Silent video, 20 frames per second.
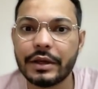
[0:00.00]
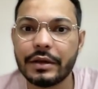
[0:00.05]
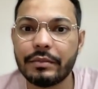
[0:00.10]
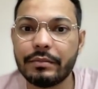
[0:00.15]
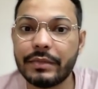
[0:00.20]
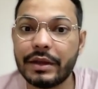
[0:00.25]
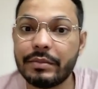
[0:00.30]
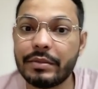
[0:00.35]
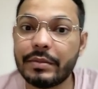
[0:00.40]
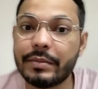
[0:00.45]

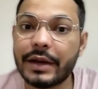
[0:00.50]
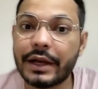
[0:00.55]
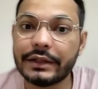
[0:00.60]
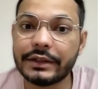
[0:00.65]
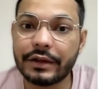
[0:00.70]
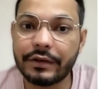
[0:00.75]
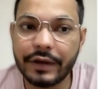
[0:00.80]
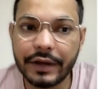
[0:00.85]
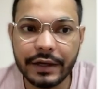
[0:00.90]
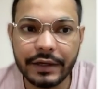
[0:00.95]
maybe by
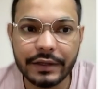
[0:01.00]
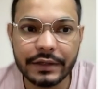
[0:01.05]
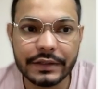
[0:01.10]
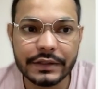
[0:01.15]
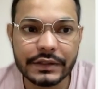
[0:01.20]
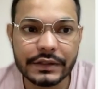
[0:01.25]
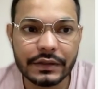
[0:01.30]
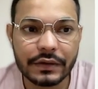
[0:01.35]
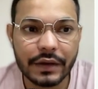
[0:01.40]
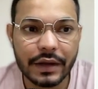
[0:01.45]
the
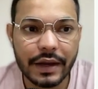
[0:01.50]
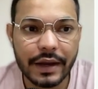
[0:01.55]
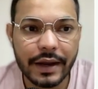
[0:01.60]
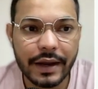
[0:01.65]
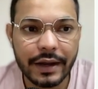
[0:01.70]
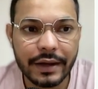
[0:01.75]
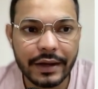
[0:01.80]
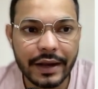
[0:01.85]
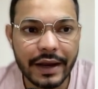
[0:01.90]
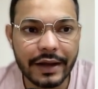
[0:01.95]
radius,
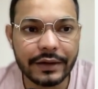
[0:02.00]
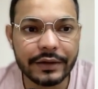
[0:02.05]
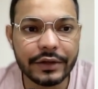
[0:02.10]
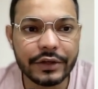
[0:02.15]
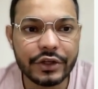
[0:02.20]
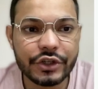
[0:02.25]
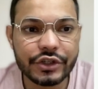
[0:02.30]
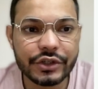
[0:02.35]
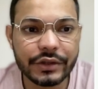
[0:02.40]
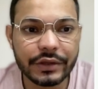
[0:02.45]
and
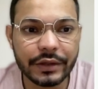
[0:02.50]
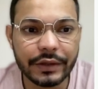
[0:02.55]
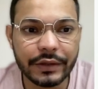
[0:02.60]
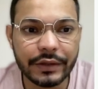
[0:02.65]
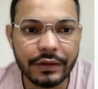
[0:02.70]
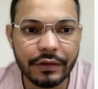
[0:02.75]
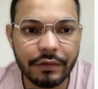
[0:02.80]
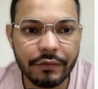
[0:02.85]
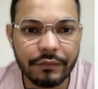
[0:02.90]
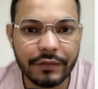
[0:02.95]

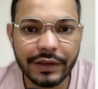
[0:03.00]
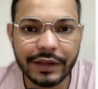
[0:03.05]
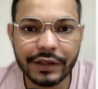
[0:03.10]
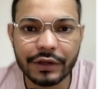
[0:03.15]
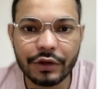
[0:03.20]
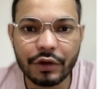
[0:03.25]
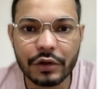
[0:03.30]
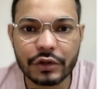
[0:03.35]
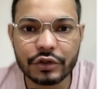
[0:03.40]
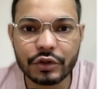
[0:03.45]
additionally, we can
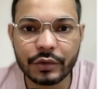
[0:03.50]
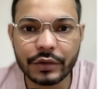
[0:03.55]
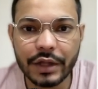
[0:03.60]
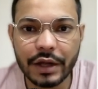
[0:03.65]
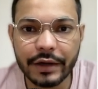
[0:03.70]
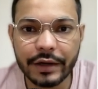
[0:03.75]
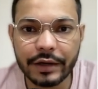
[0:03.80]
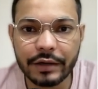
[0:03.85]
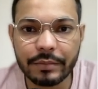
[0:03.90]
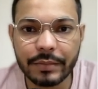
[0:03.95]
also
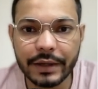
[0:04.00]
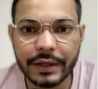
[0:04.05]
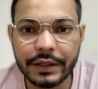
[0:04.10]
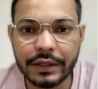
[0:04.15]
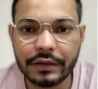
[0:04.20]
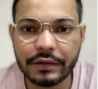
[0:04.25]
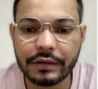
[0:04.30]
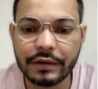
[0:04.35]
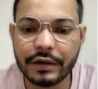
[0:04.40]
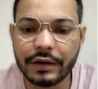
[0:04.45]
target by
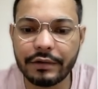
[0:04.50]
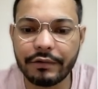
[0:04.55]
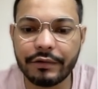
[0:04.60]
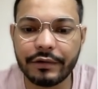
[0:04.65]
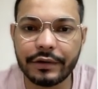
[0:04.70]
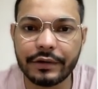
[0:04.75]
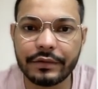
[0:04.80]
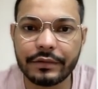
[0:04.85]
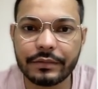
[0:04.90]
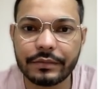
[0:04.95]

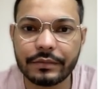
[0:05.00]
country.